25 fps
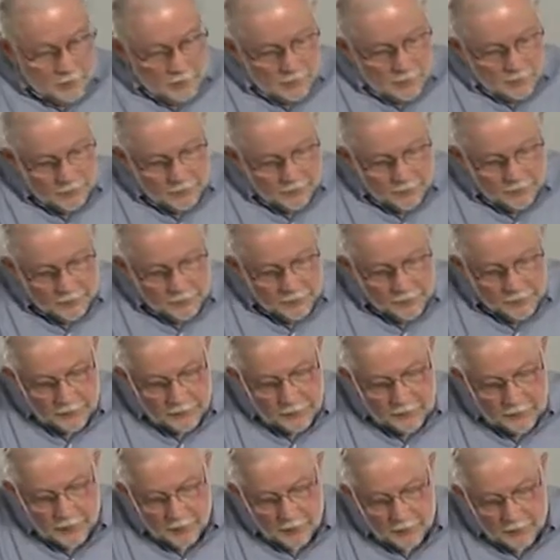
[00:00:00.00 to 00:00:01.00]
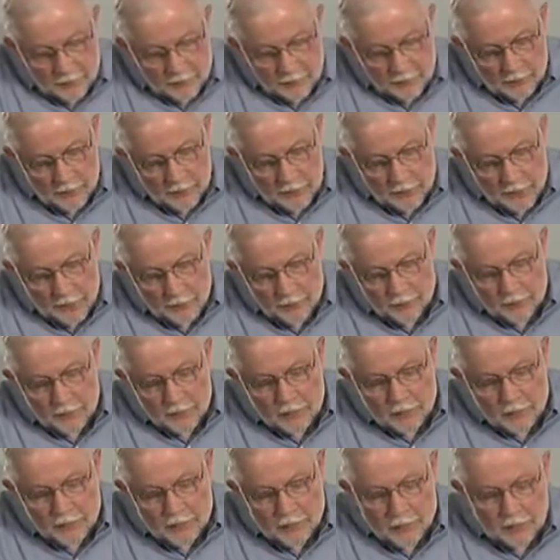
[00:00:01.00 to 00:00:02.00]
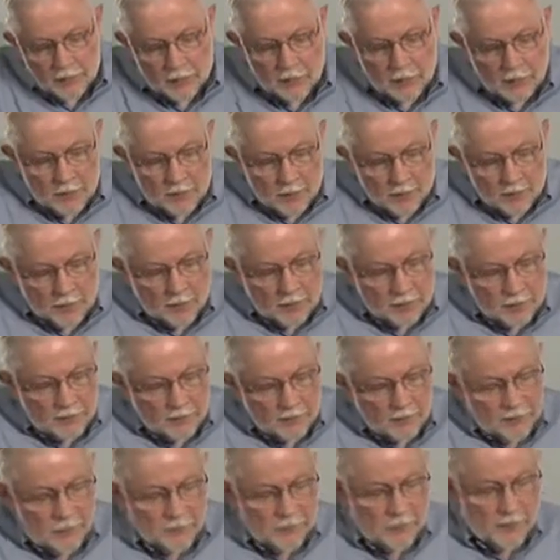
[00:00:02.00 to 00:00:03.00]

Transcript: the orifice in here is a little knife edge seat and you can see